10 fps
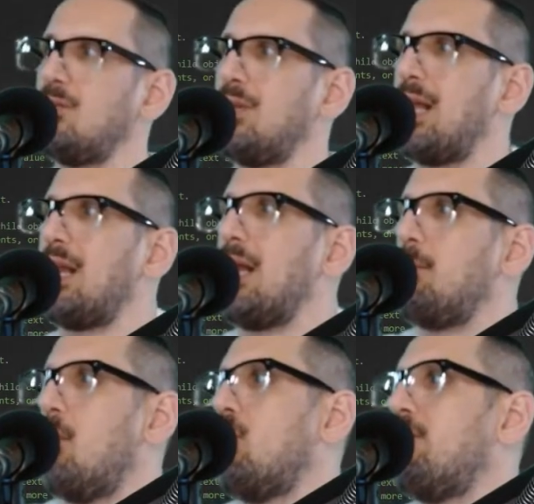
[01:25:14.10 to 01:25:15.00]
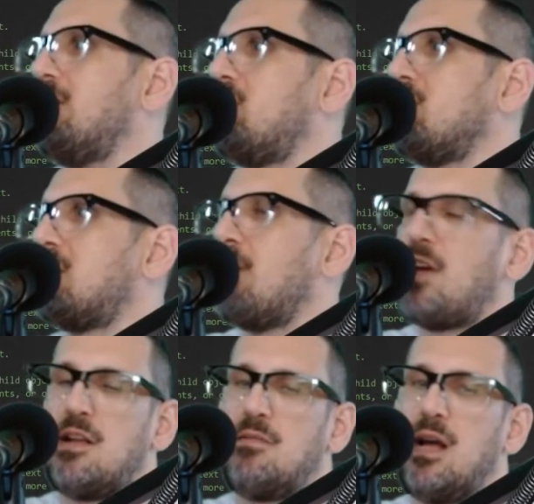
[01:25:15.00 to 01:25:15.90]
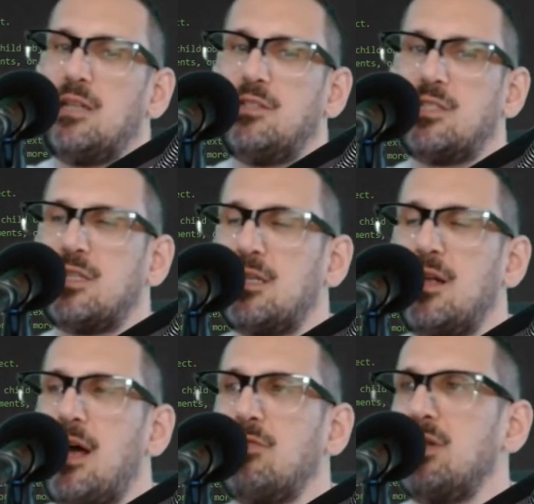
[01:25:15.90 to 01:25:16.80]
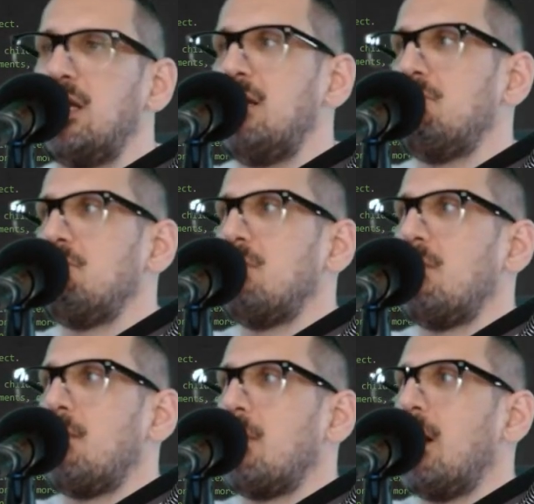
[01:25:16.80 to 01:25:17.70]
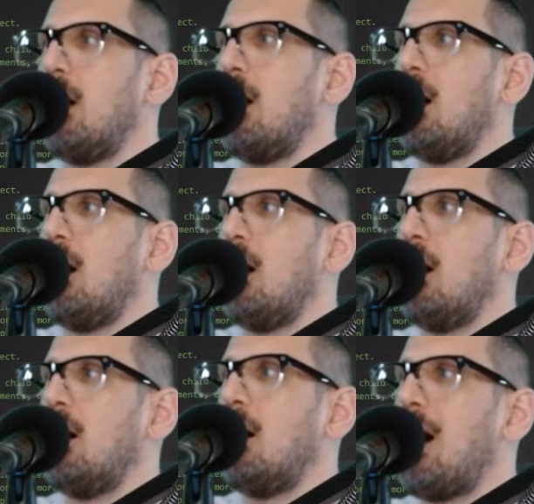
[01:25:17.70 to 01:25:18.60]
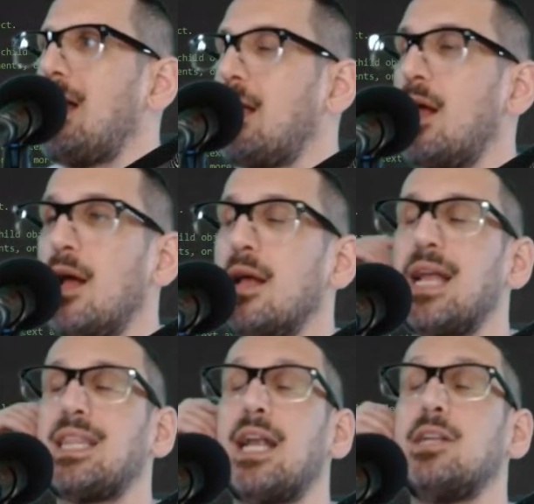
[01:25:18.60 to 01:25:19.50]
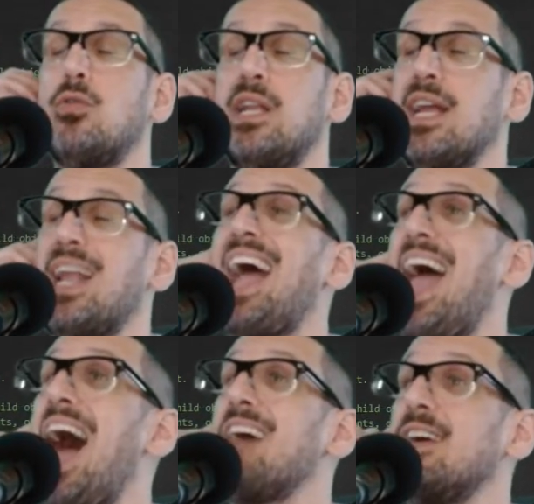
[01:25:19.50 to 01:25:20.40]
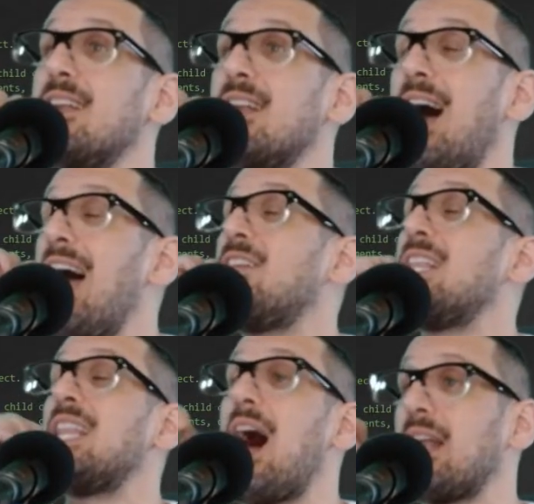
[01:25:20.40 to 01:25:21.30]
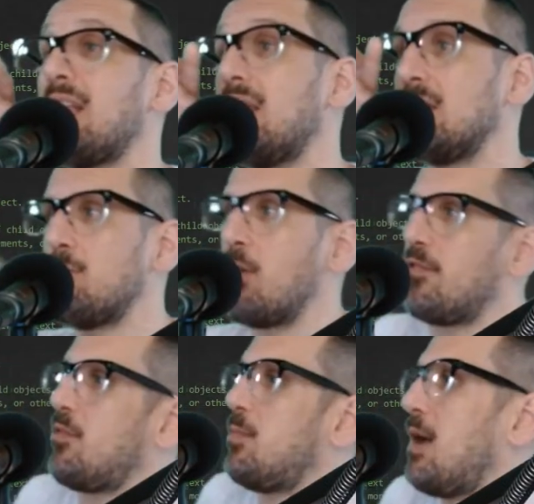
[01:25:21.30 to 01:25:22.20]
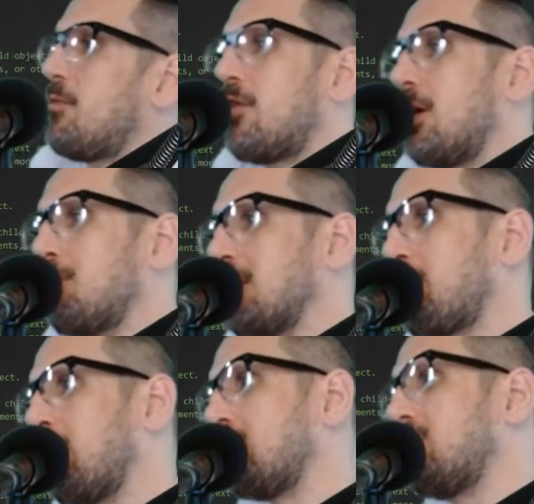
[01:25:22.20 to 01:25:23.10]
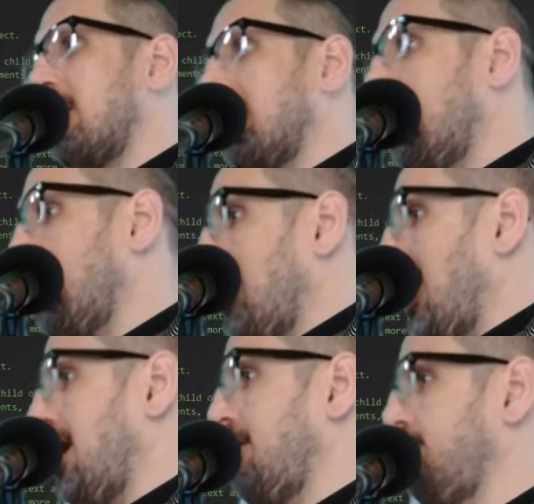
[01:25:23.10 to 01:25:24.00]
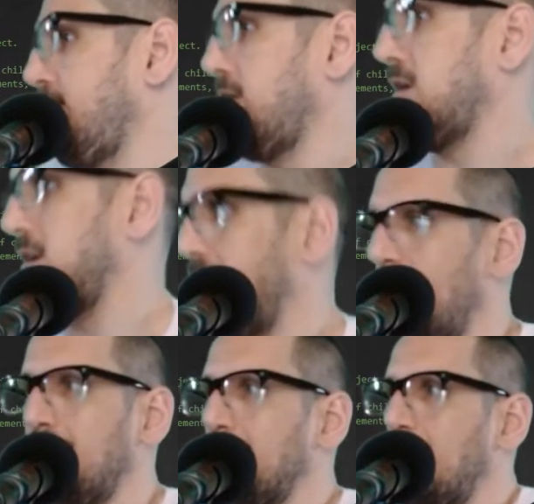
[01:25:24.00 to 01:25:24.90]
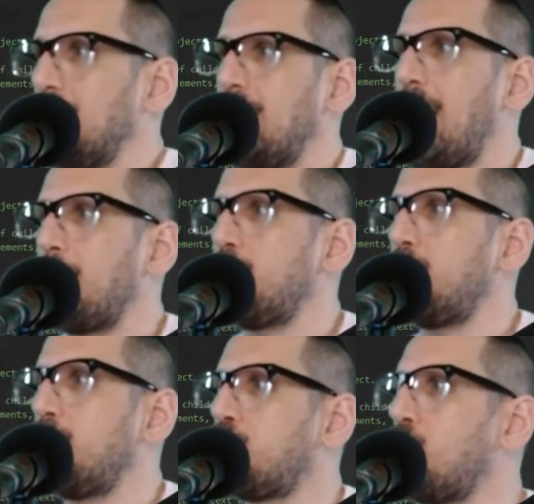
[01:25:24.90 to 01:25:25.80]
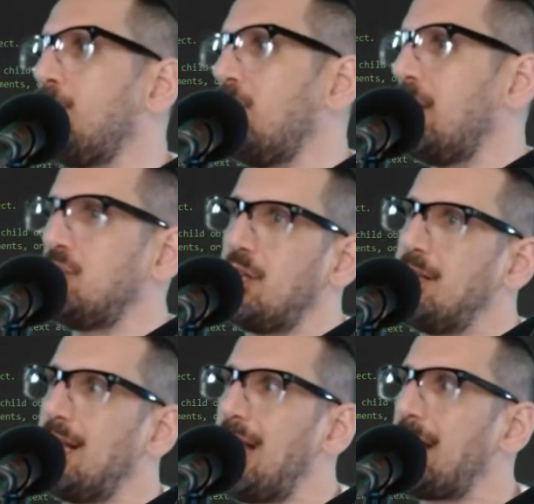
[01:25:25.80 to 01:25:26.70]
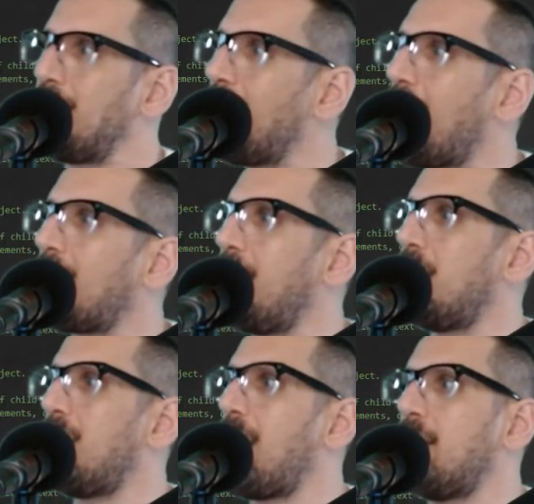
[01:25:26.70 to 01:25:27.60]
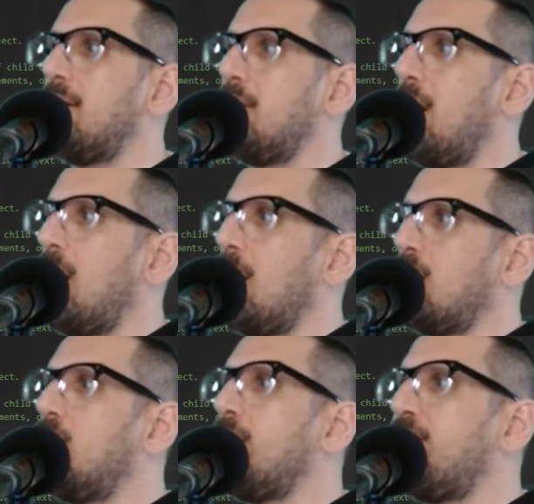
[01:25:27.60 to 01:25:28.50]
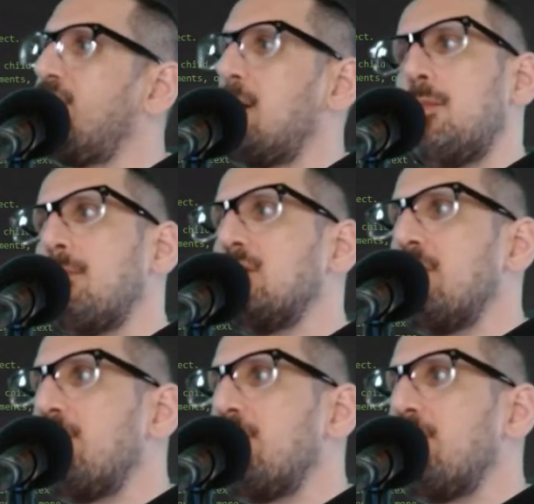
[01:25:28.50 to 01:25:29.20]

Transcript: a lot of like motivational stuff. I don't need it. Not that I don't need it. I have it. I have a lot of things to motivate me. I'm a very blessed person. I have a lot of privilege and a lot of luck and a lot of good family members and